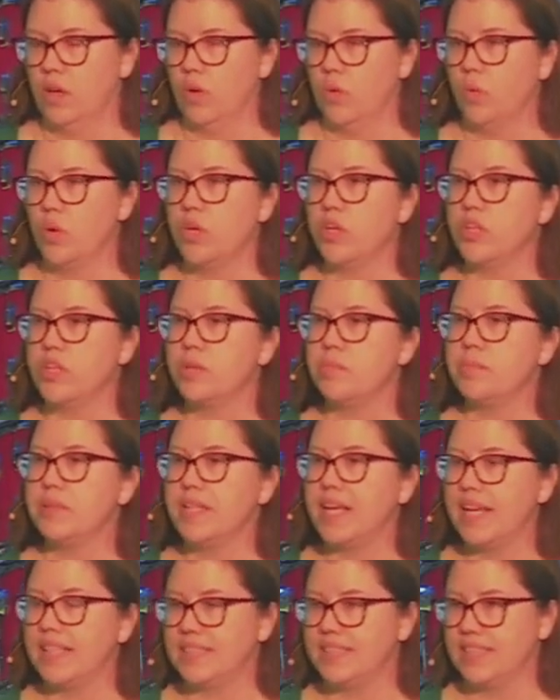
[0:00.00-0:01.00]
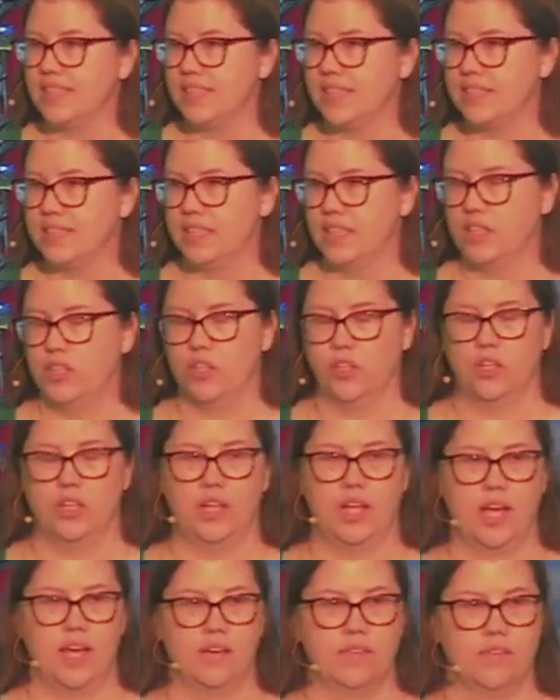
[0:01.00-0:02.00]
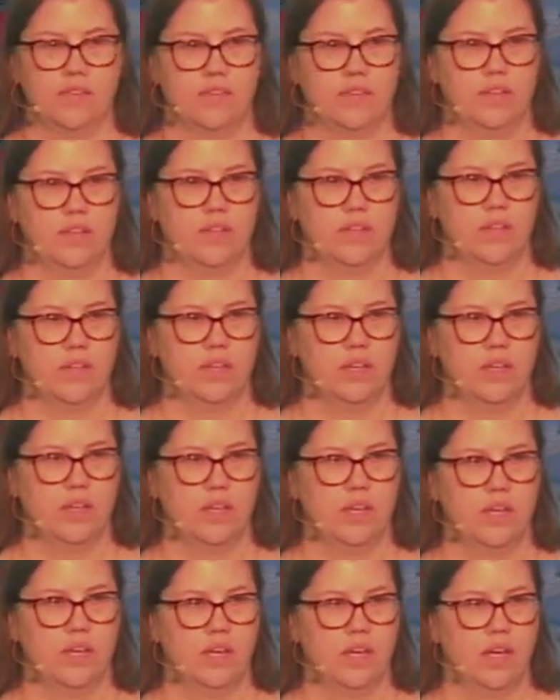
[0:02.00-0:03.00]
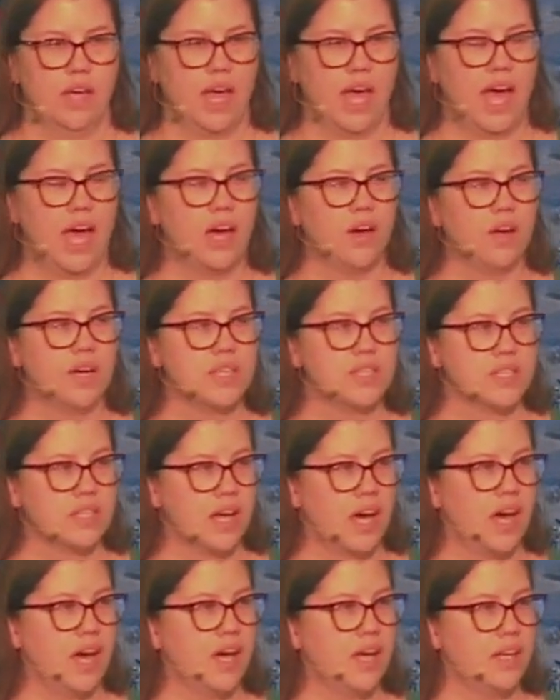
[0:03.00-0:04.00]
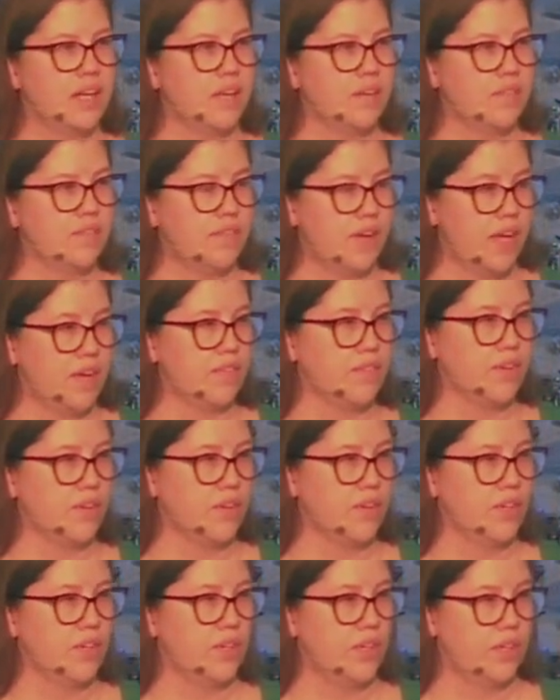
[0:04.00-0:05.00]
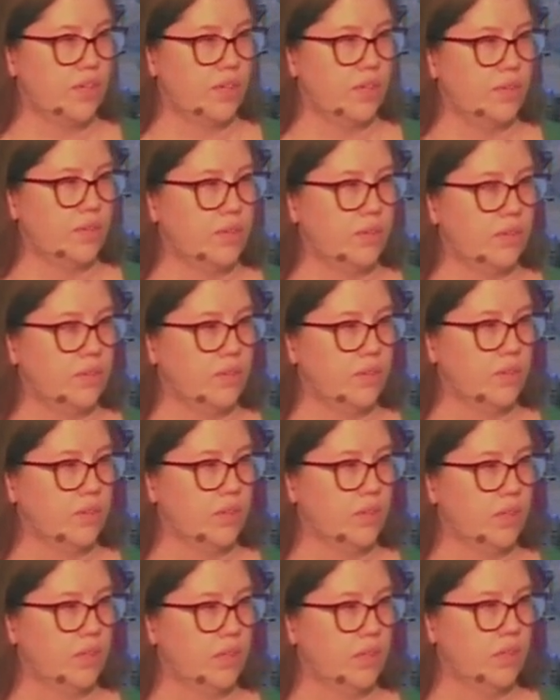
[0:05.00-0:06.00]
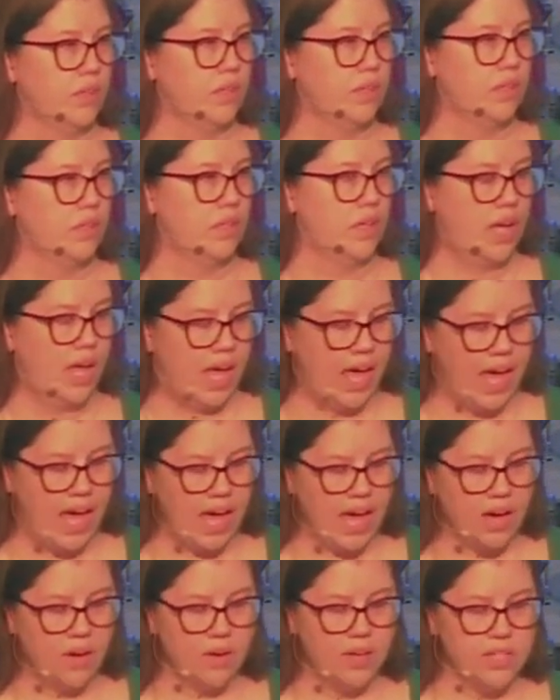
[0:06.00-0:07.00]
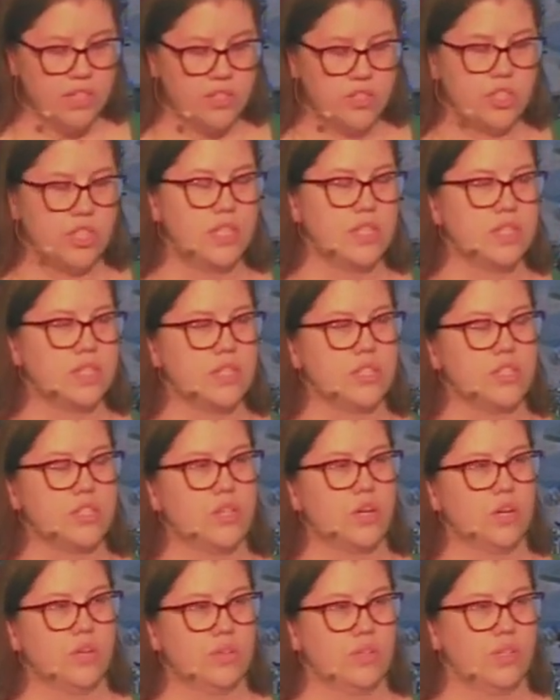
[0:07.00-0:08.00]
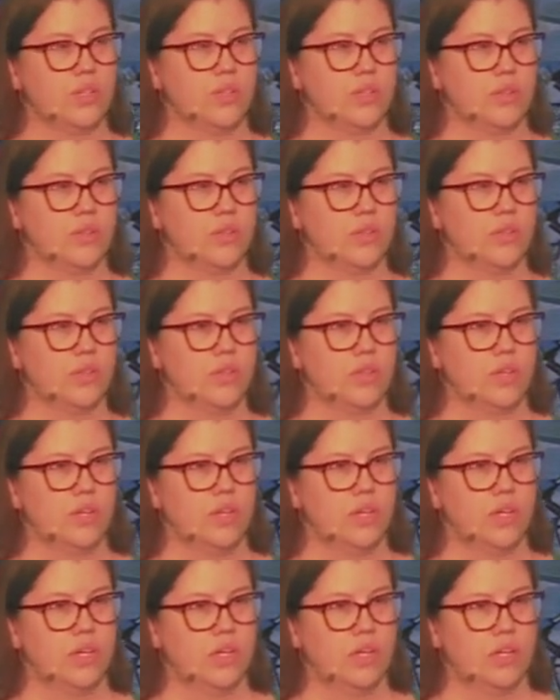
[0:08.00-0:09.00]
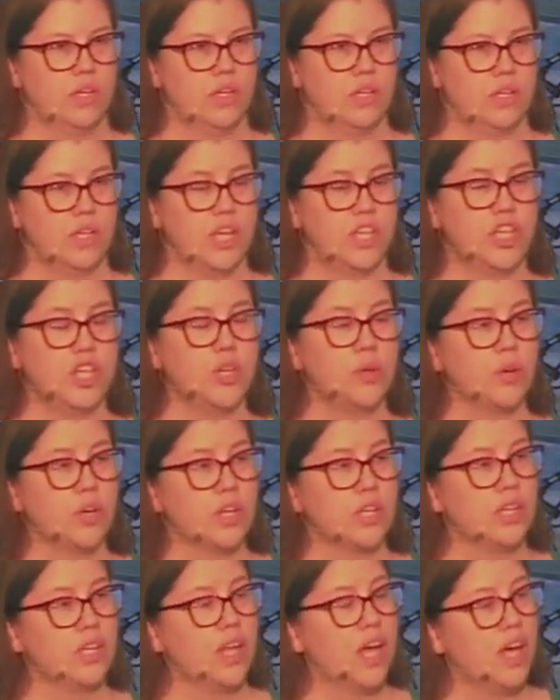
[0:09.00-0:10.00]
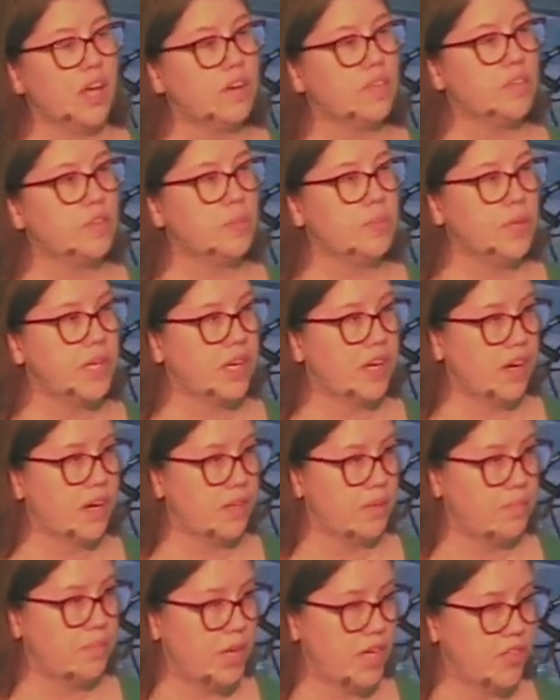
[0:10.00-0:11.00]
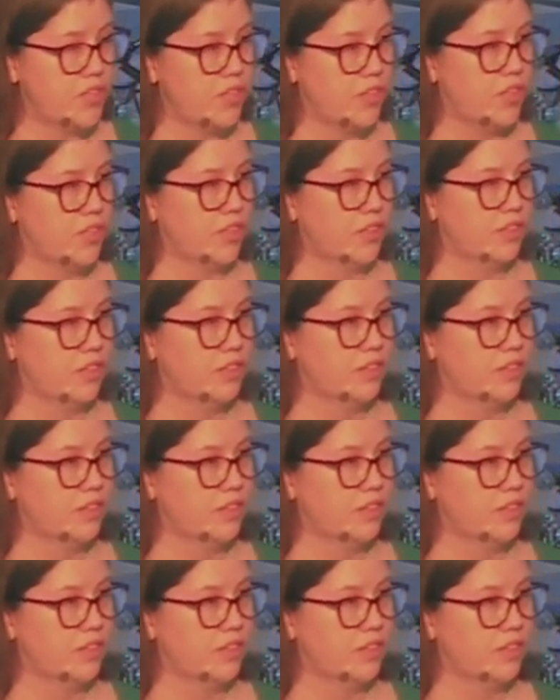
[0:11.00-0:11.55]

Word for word: What are the blessings in your life? How has God favored you? How has Jesus shown you that you are loved beyond measure?